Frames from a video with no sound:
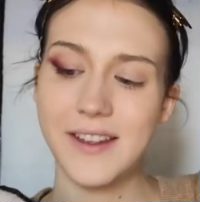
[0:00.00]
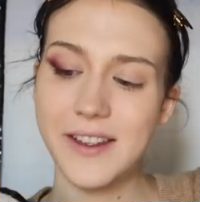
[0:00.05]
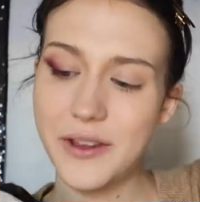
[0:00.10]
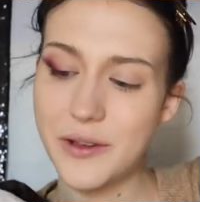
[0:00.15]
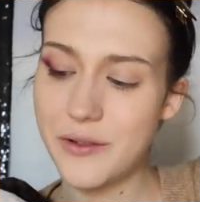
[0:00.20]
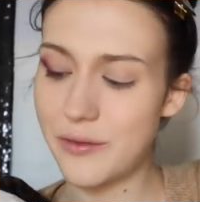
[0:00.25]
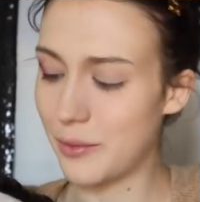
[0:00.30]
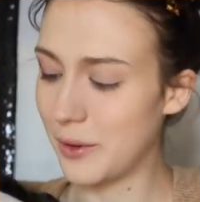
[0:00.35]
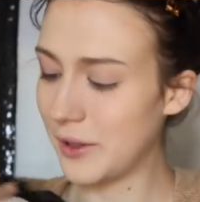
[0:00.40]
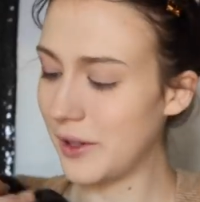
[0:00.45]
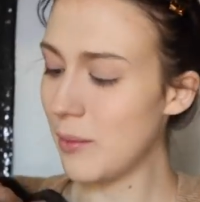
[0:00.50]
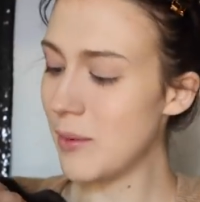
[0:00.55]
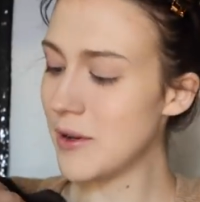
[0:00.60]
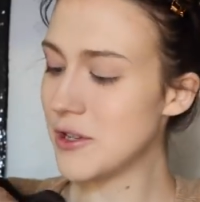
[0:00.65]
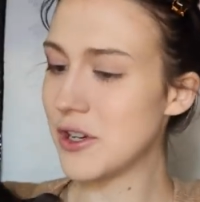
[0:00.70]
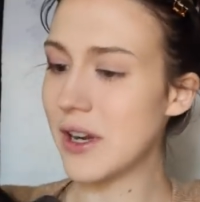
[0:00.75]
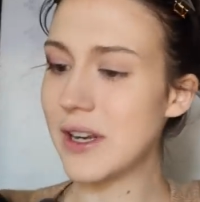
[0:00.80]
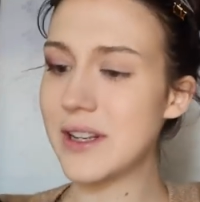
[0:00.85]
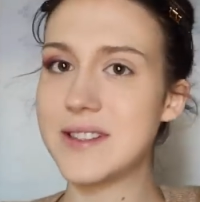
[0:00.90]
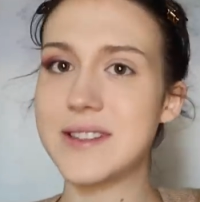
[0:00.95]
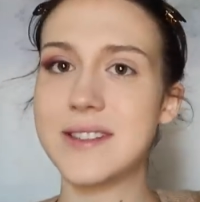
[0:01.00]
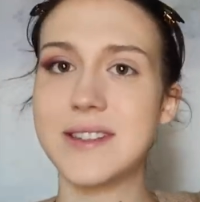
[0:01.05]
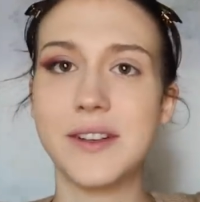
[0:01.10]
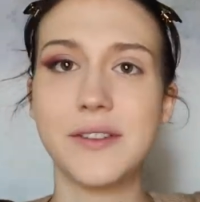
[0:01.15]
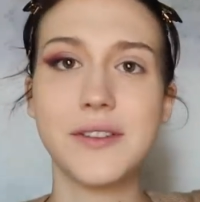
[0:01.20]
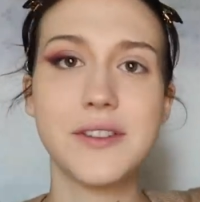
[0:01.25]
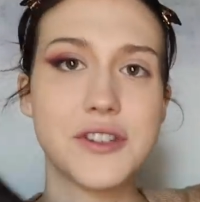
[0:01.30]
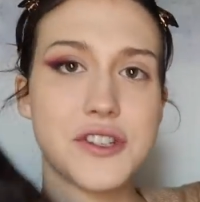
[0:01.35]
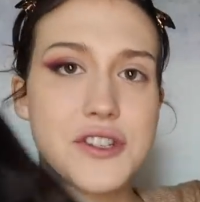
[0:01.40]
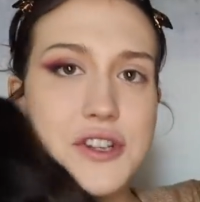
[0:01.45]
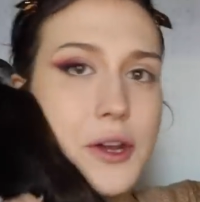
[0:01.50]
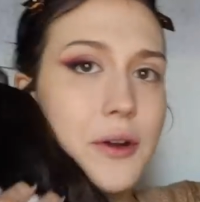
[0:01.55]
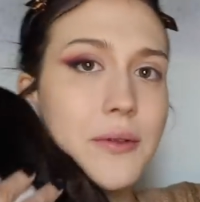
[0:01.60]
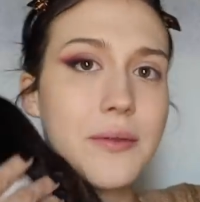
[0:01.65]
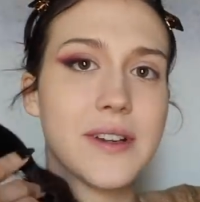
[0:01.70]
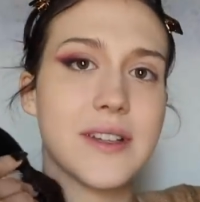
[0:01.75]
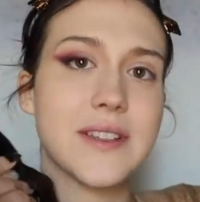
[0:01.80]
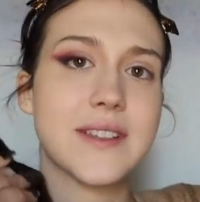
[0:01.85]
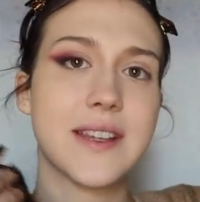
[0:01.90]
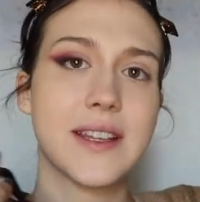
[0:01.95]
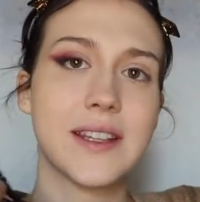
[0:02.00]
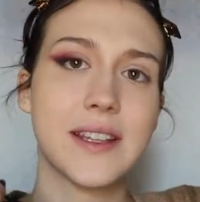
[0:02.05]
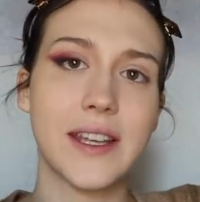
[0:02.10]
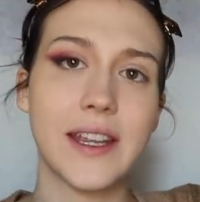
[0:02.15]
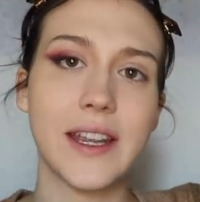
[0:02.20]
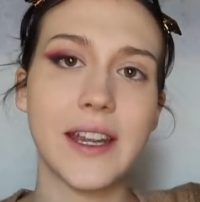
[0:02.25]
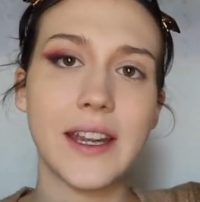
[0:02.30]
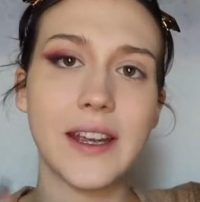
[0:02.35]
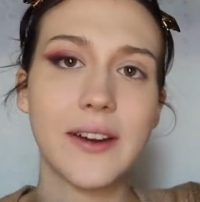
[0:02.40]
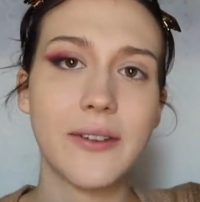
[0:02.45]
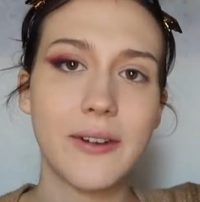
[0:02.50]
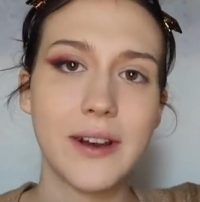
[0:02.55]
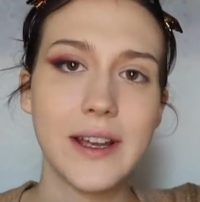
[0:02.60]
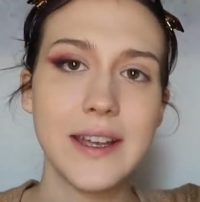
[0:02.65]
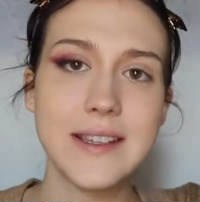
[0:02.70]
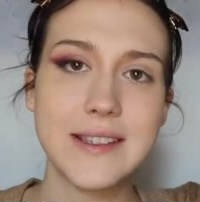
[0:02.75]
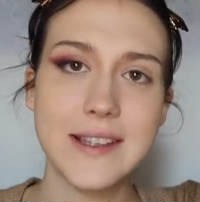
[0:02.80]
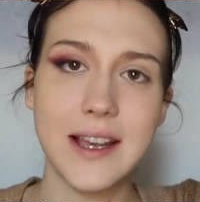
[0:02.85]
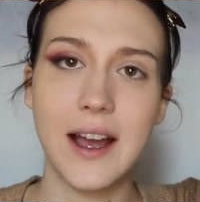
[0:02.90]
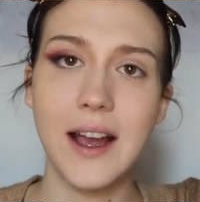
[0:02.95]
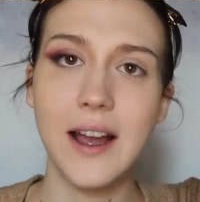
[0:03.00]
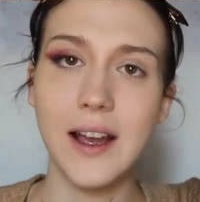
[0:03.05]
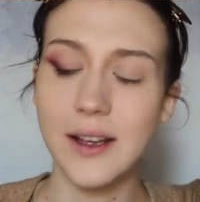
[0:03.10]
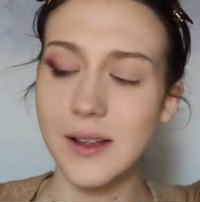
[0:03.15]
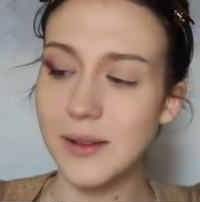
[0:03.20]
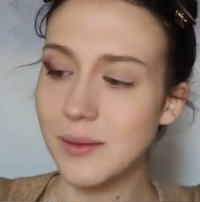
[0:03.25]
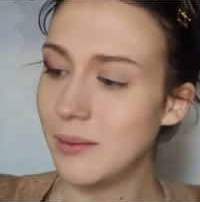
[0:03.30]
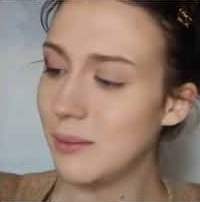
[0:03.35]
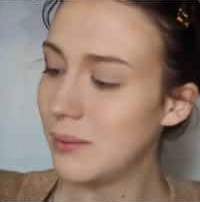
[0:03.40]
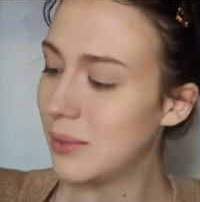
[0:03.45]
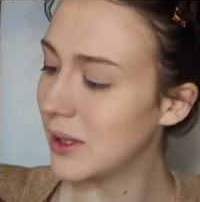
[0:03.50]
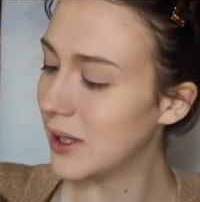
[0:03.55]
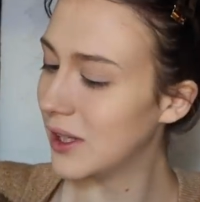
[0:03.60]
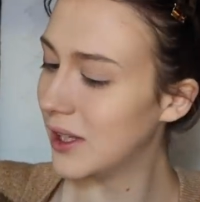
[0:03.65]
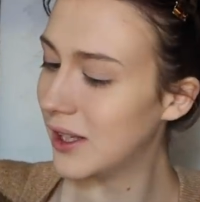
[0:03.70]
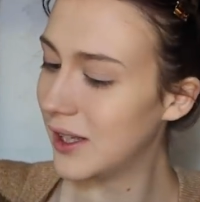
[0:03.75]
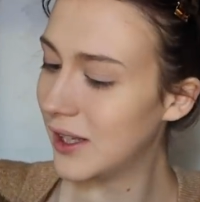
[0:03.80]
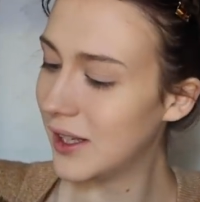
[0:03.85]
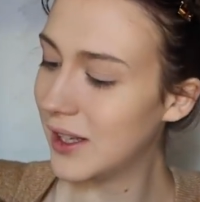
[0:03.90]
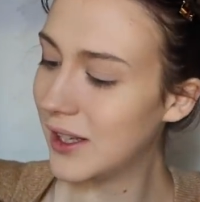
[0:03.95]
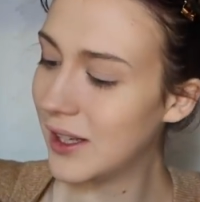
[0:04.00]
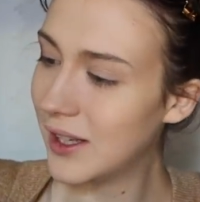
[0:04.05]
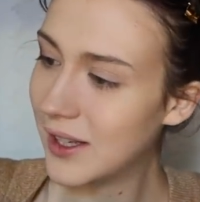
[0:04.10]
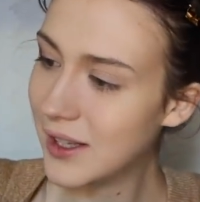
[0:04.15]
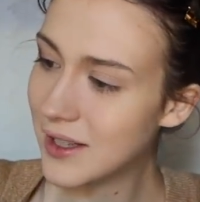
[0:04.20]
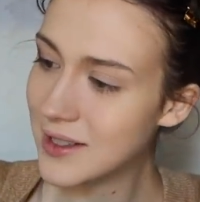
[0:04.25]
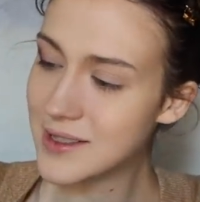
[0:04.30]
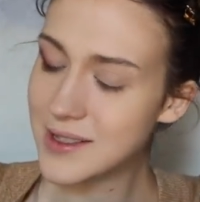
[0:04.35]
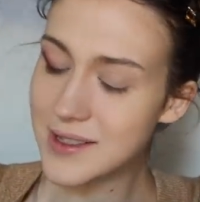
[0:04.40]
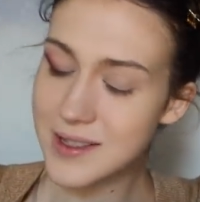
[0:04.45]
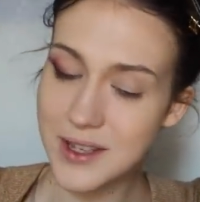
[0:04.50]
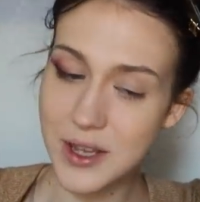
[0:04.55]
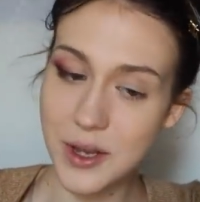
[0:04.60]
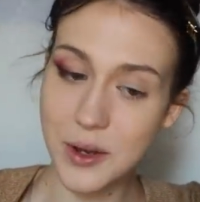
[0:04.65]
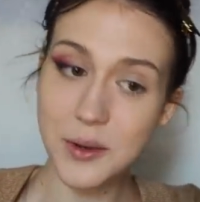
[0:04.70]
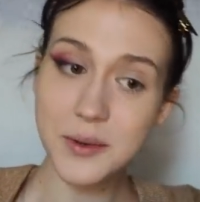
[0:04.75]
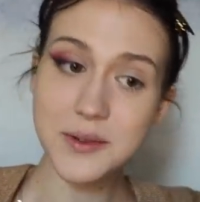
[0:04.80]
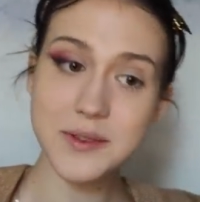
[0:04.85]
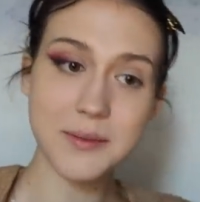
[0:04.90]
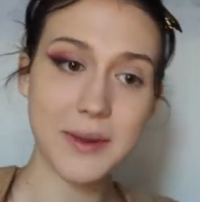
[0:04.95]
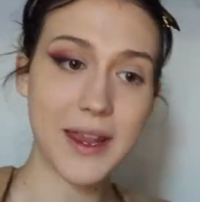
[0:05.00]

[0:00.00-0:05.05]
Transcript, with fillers: You've really been trying to steal the show recently. What is up? Excuse